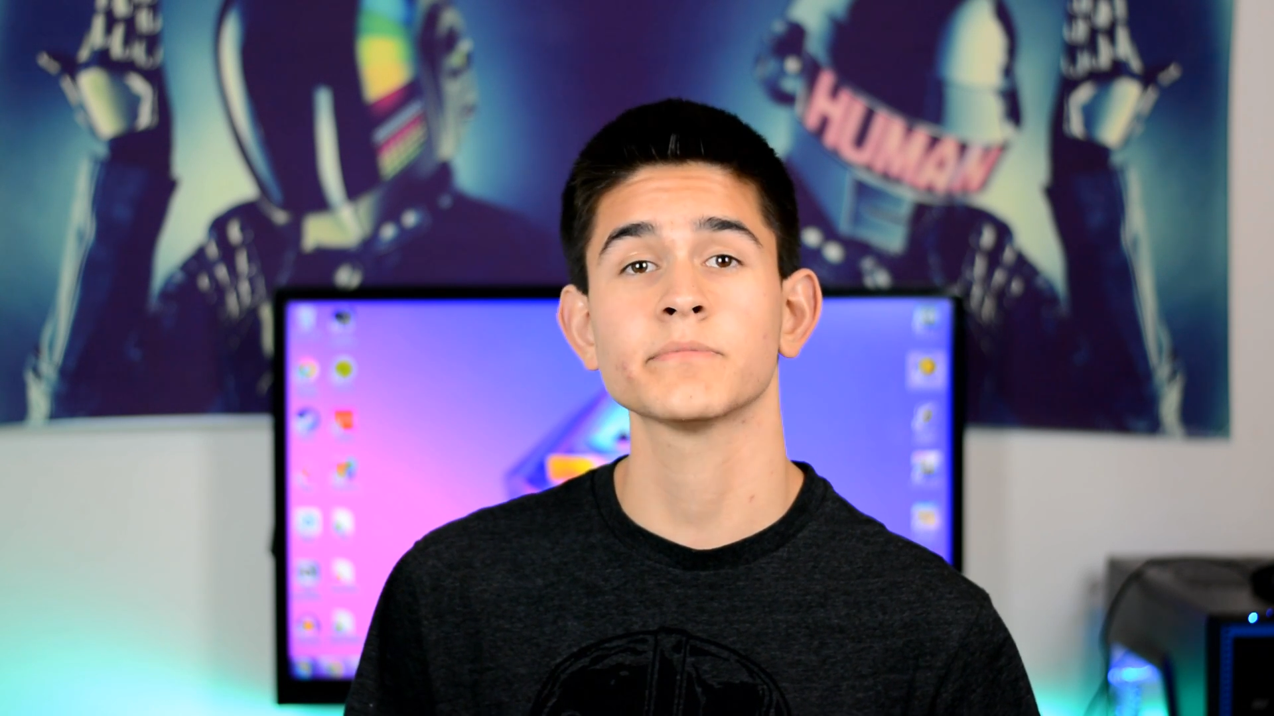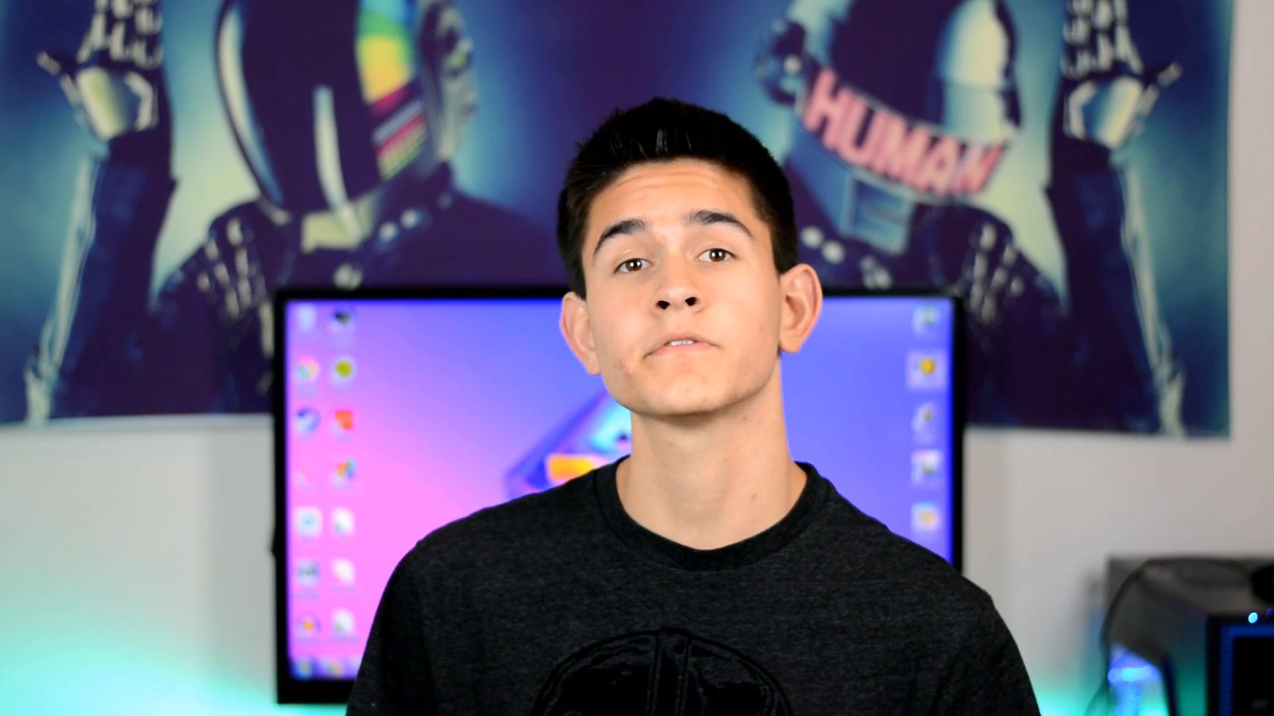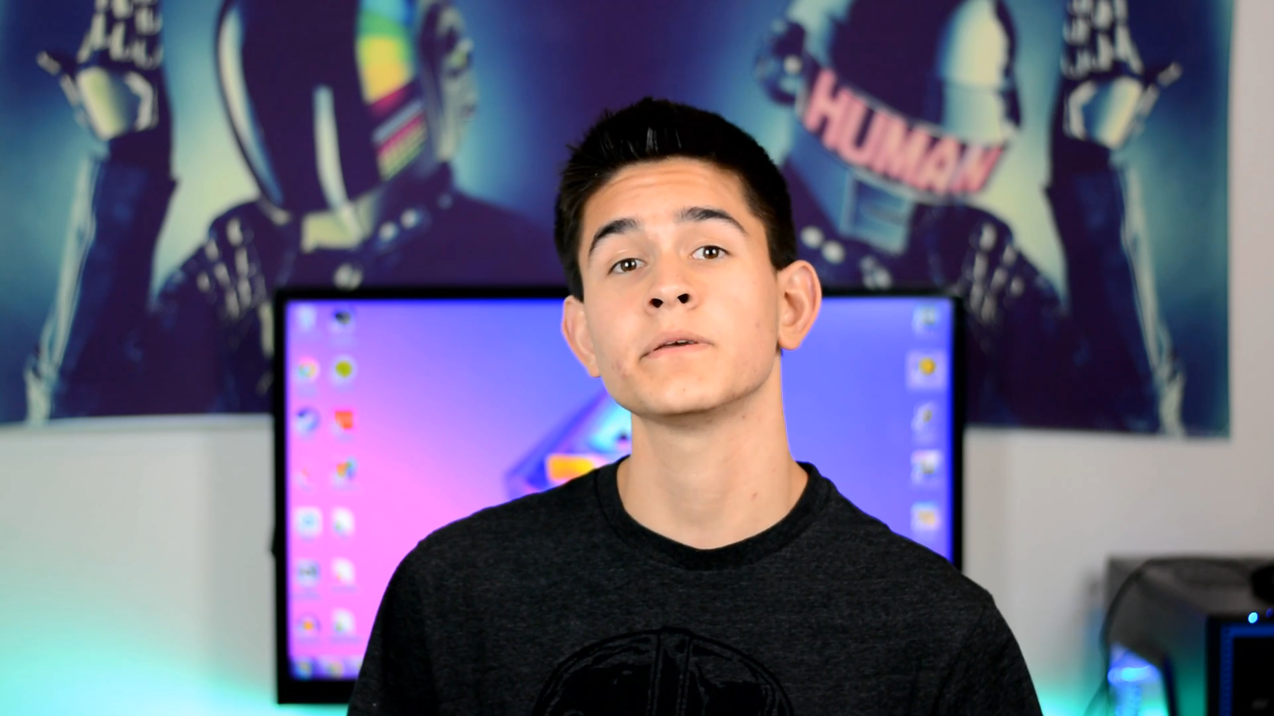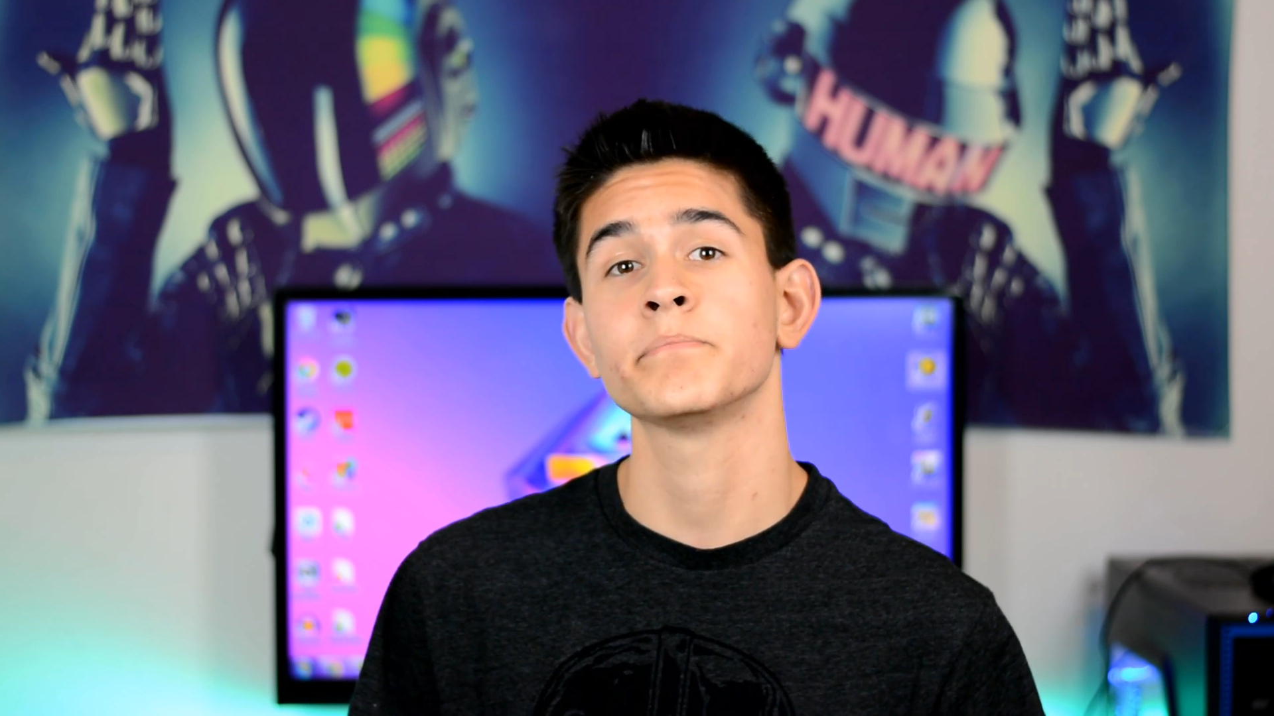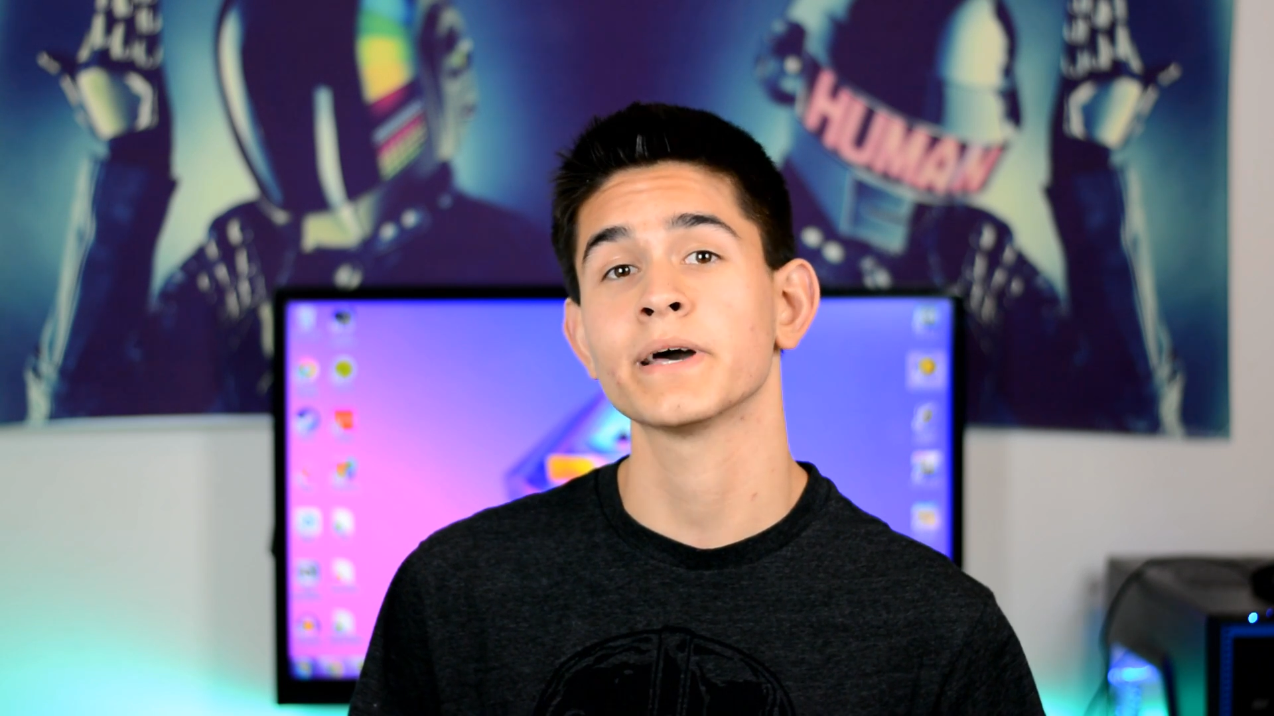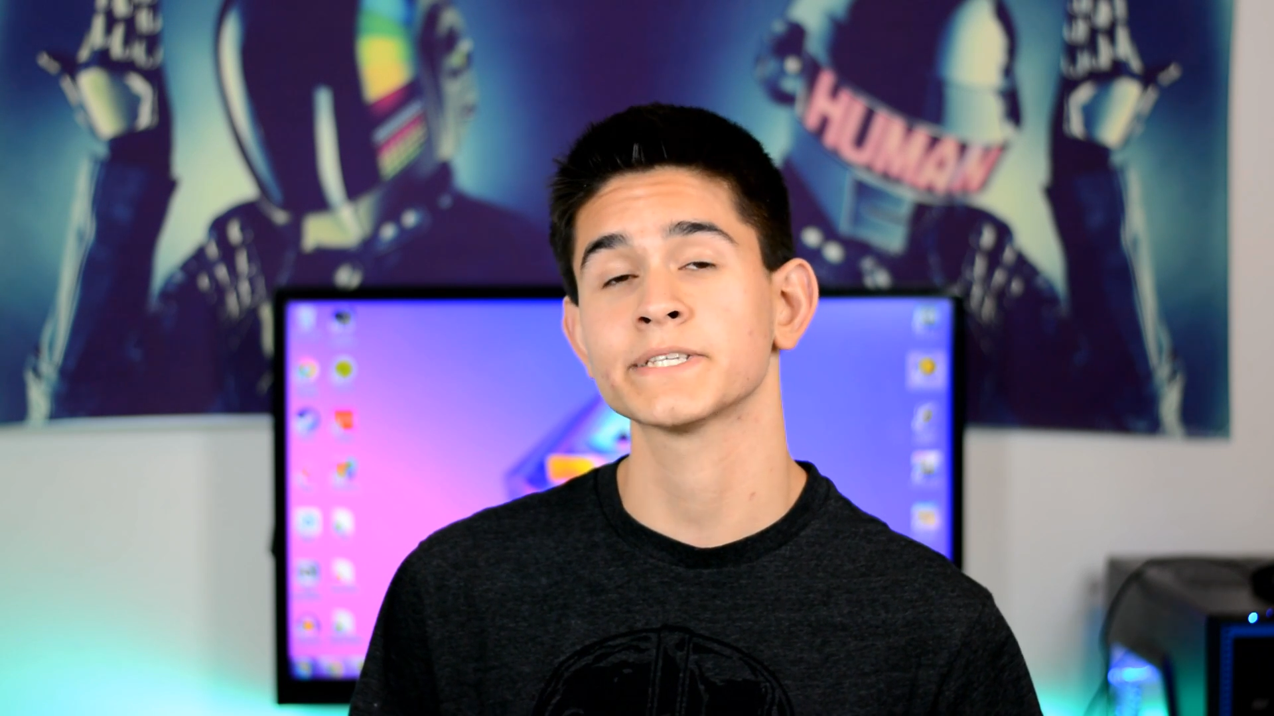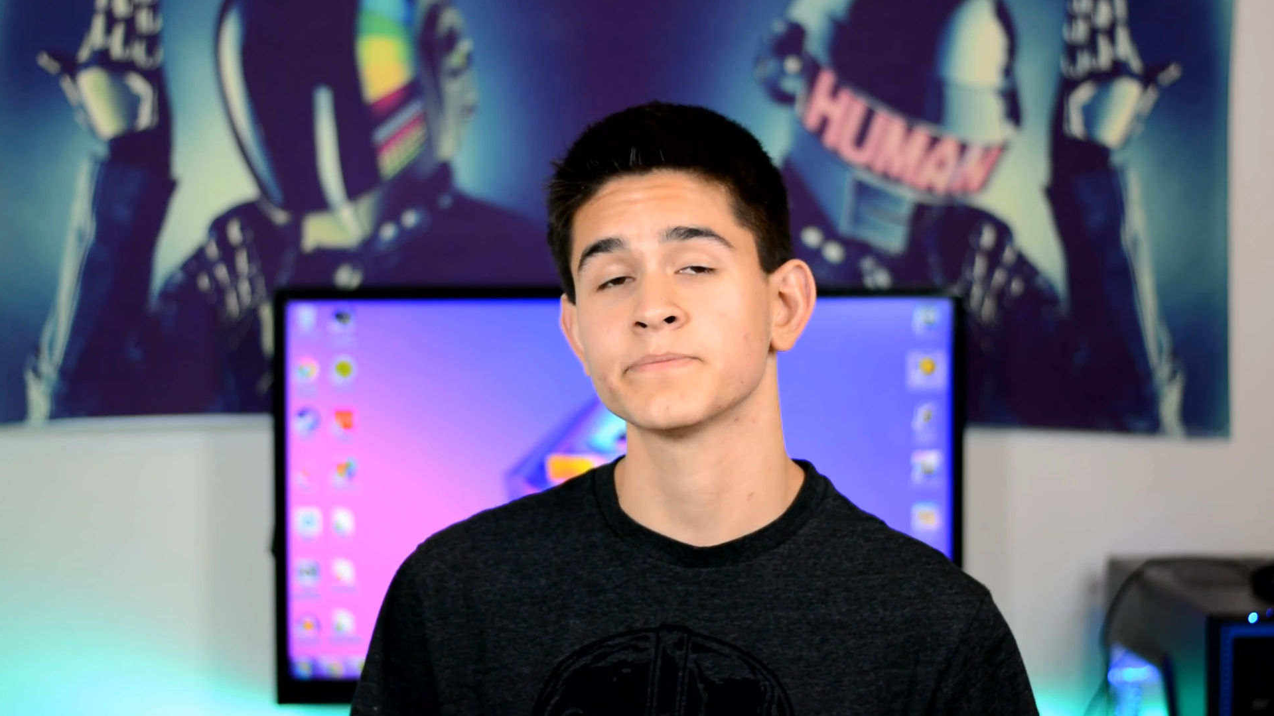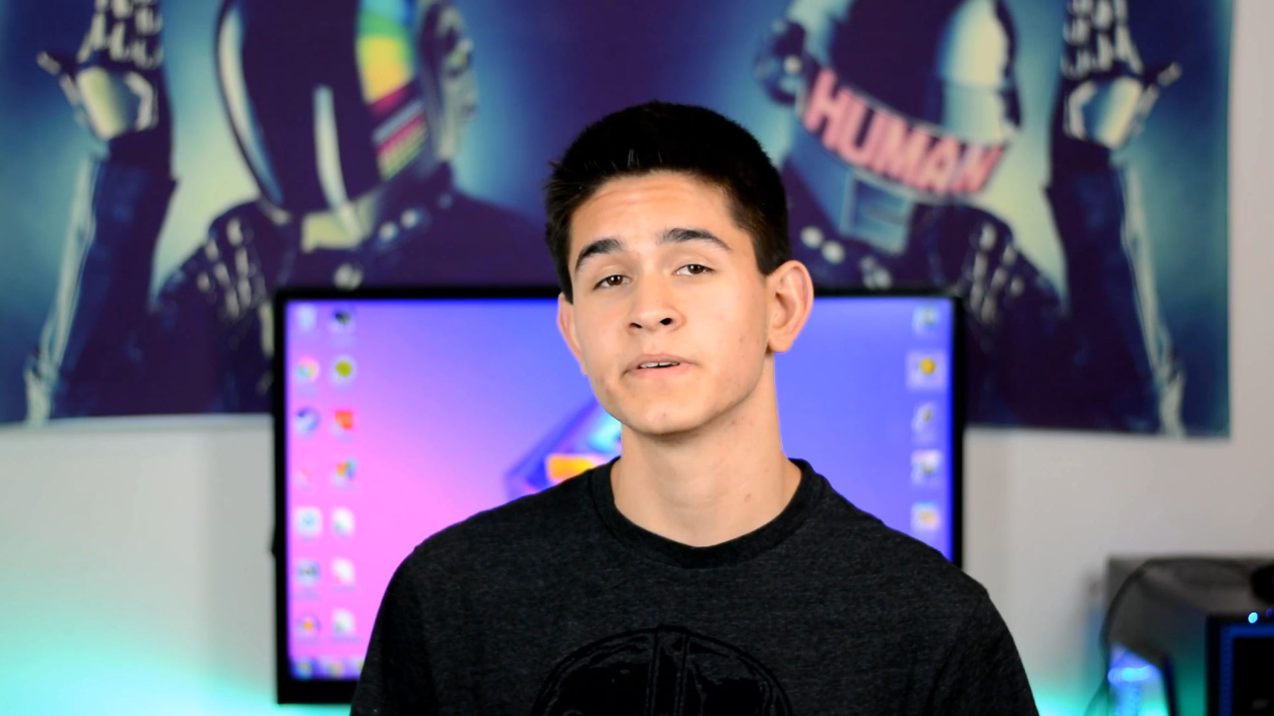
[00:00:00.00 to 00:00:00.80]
of the best